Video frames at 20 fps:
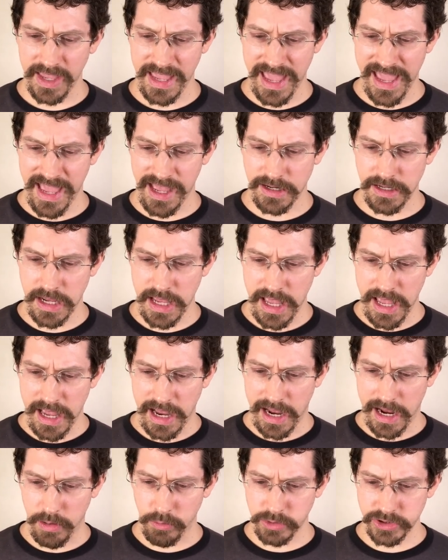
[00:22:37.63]
And
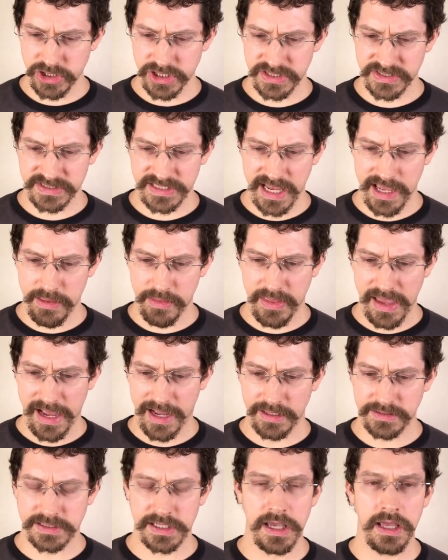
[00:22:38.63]
I will just say
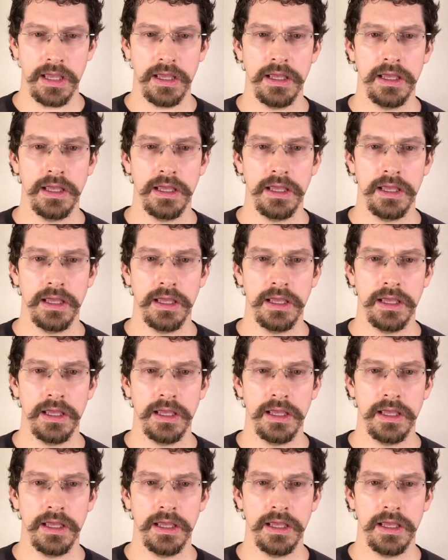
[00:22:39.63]
that,